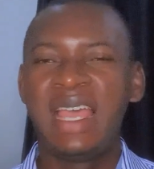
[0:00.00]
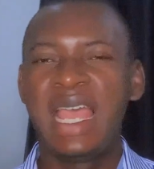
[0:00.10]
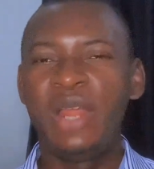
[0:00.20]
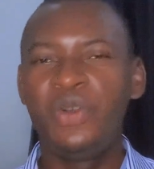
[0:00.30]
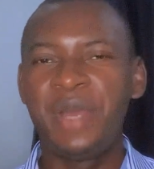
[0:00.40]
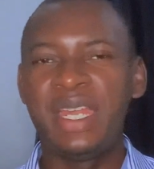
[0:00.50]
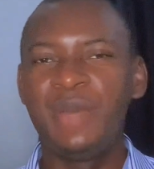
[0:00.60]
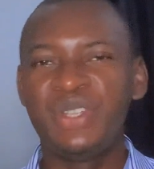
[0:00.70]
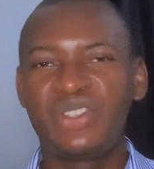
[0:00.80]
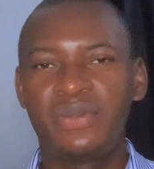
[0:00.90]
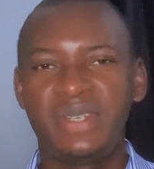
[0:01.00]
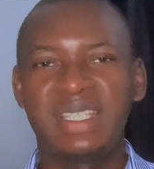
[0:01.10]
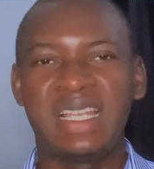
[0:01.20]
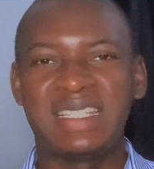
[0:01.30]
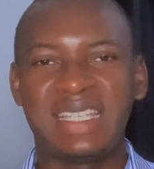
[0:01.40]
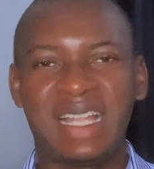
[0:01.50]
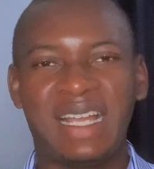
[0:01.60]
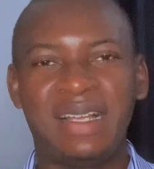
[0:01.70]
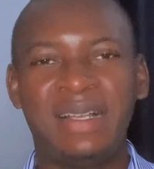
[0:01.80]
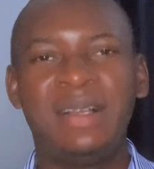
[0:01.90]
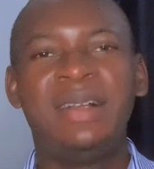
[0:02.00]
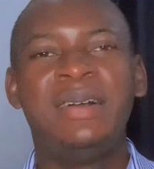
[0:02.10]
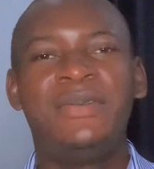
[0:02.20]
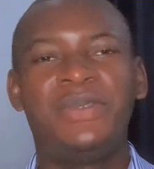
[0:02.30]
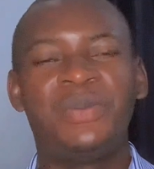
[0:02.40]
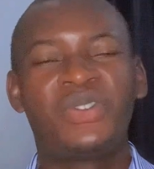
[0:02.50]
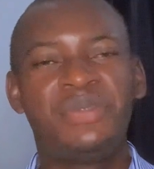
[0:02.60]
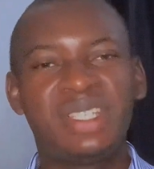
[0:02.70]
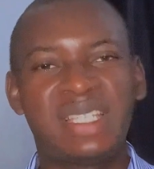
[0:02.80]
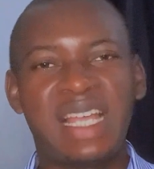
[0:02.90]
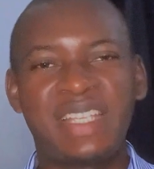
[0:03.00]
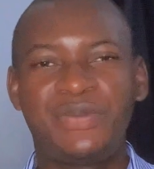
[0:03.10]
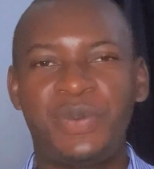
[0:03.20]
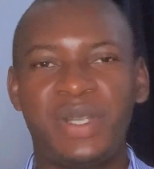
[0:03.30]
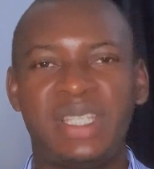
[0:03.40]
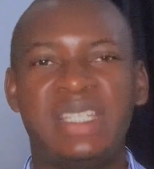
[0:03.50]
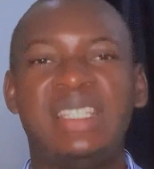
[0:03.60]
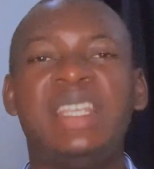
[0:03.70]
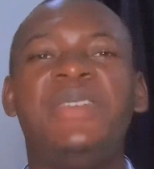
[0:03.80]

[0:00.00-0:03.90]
Hello, my name is Kristas from Kristas Properties.